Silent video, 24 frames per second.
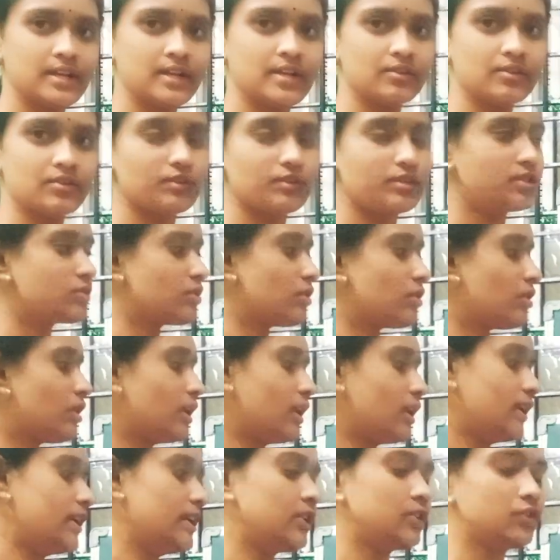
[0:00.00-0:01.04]
So these all
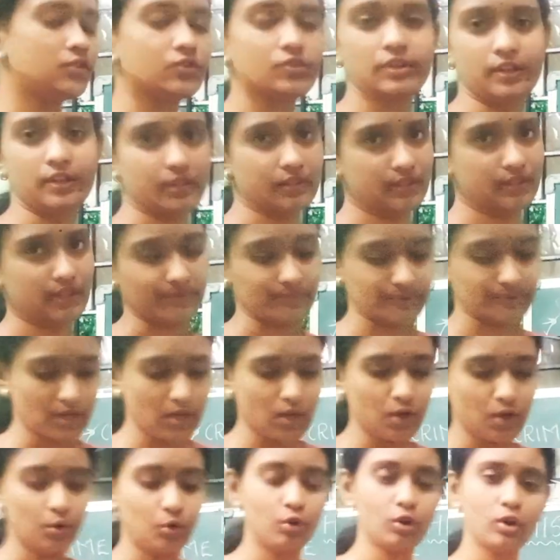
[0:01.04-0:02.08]
are included in that.
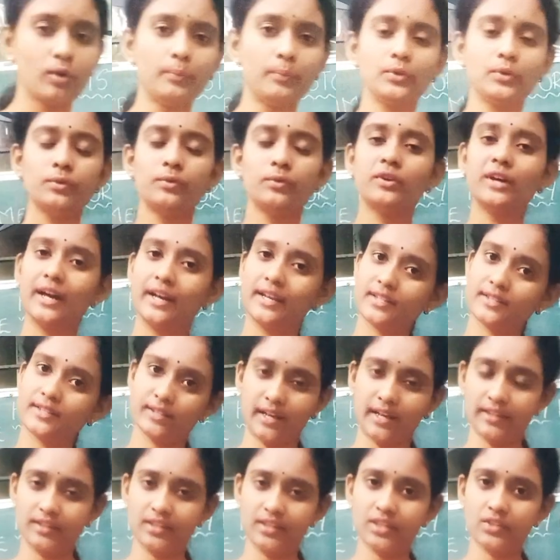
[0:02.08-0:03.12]
Hope you guys
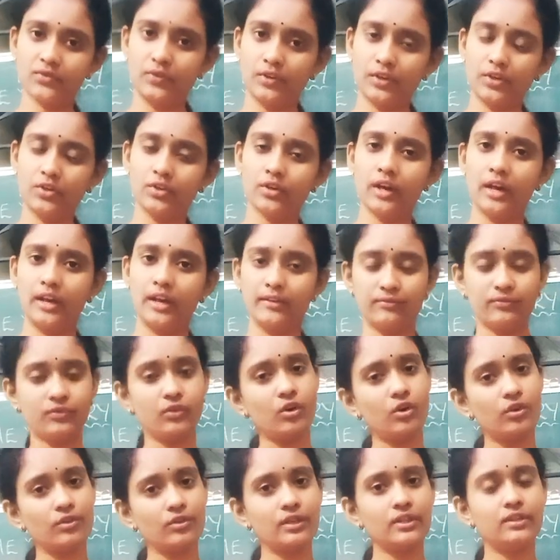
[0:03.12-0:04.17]
like this video and
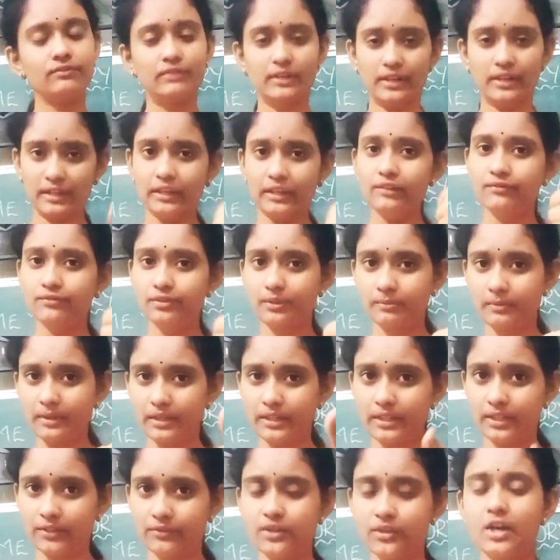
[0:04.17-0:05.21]
found it very
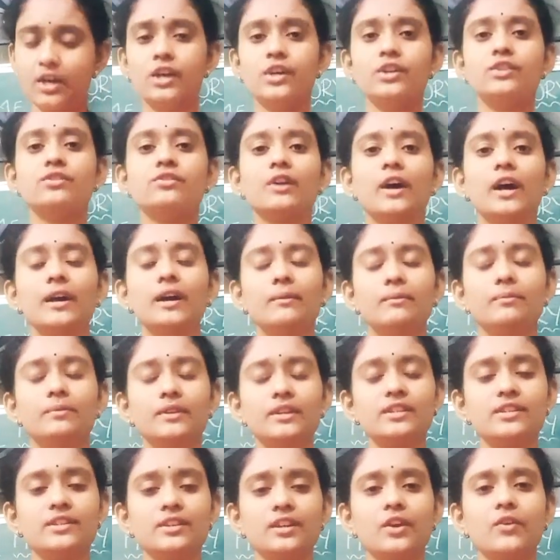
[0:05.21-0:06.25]
informative. So I
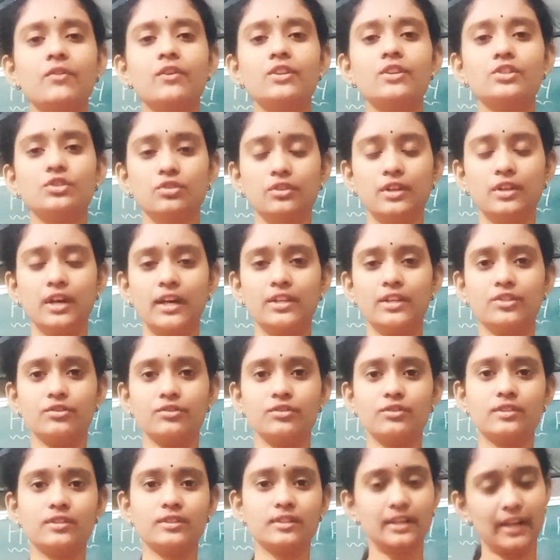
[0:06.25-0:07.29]
please request you guys to
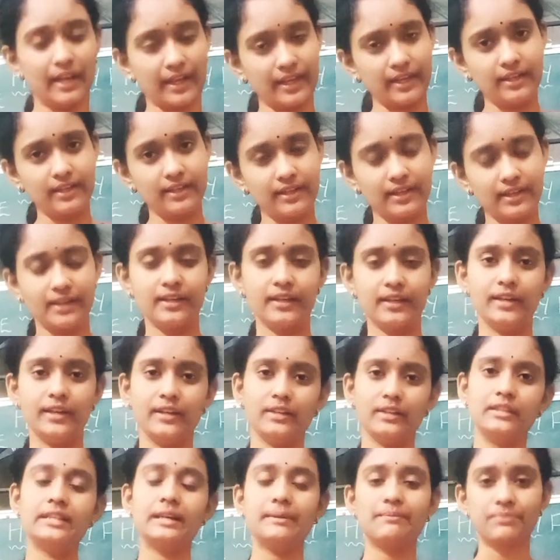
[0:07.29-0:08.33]
like
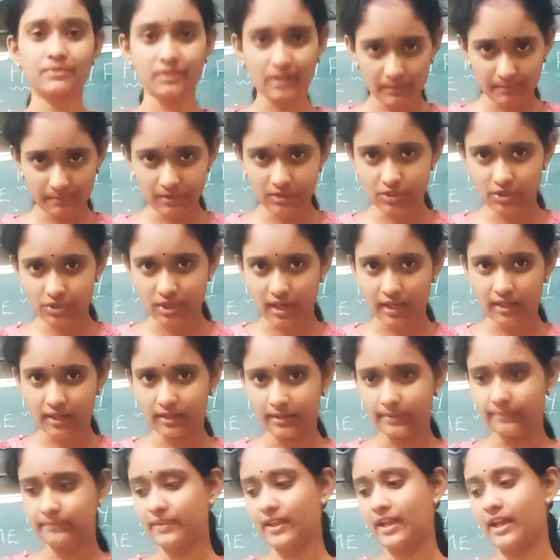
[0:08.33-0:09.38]
and subscribe my
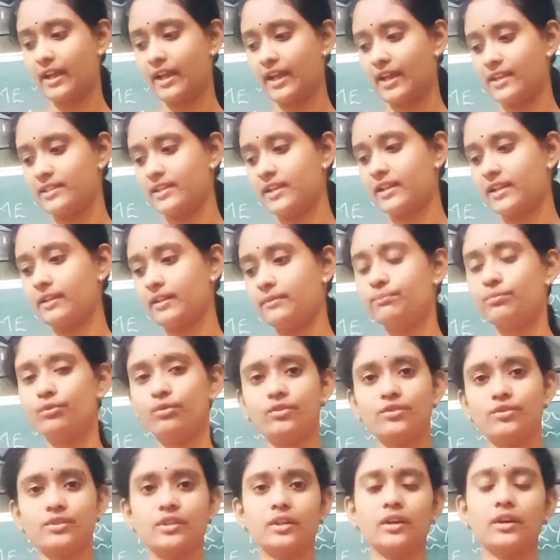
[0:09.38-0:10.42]
channel, as I can
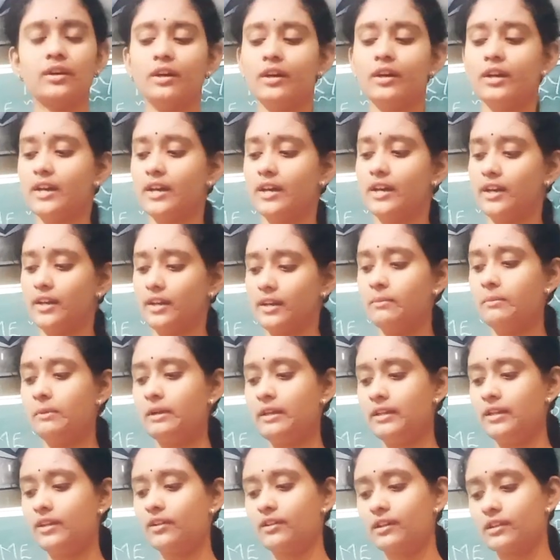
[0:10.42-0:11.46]
post the
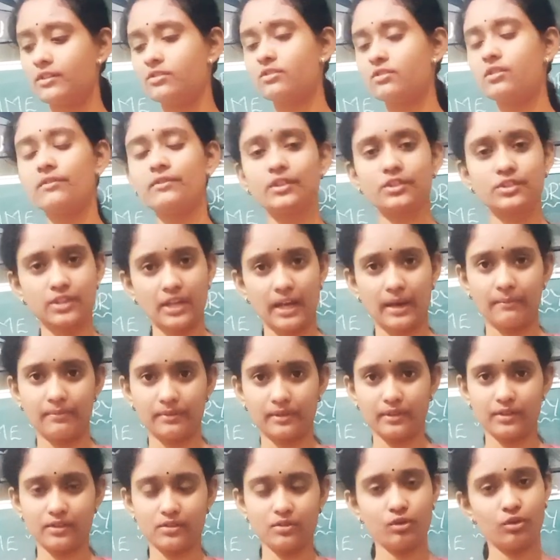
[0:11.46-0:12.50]
remaining rest of the
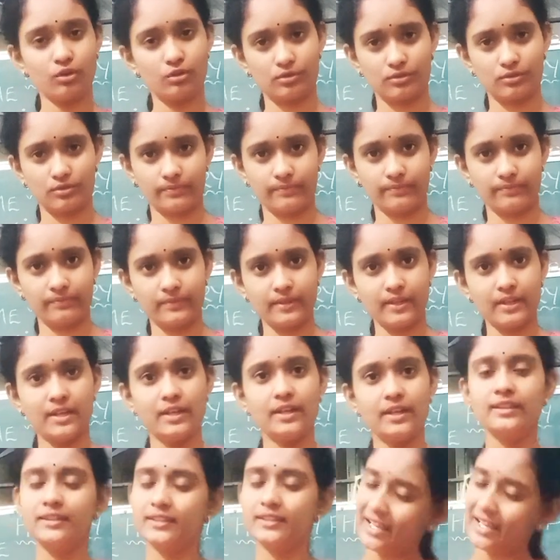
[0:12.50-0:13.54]
chapters also.
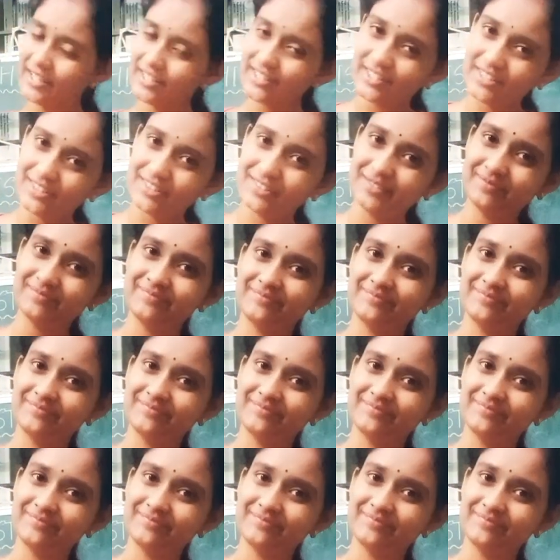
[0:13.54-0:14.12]
Thank you.